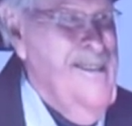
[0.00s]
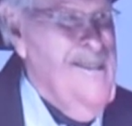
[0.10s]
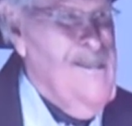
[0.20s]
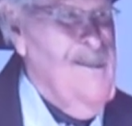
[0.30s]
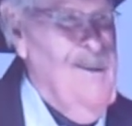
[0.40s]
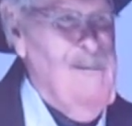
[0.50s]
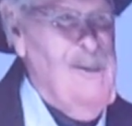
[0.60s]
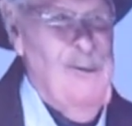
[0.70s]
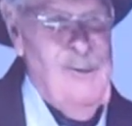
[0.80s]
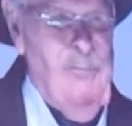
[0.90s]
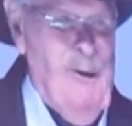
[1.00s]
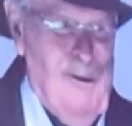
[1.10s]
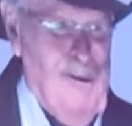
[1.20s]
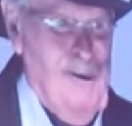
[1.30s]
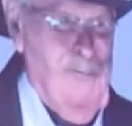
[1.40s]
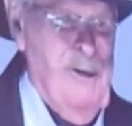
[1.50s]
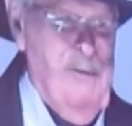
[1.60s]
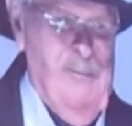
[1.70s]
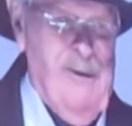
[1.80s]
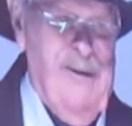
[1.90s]
so I'm still smarting a little
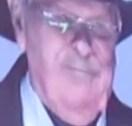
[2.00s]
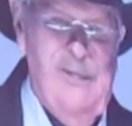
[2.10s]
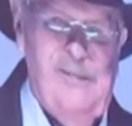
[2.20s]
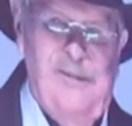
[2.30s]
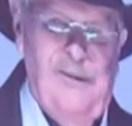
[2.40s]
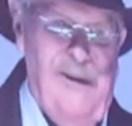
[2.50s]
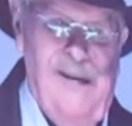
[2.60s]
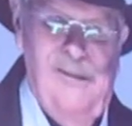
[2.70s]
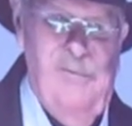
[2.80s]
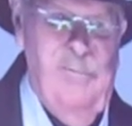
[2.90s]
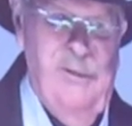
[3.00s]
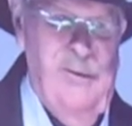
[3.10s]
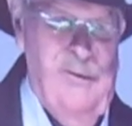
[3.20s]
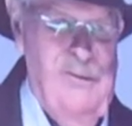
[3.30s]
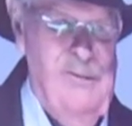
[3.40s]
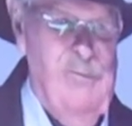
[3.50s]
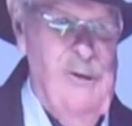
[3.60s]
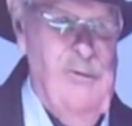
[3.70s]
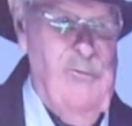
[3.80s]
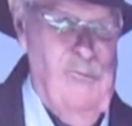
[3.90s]
bit, but I'm just delighted to be here. I am
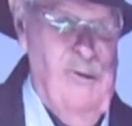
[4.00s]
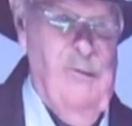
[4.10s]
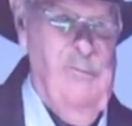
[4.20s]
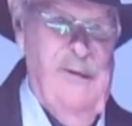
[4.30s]
really thrilled by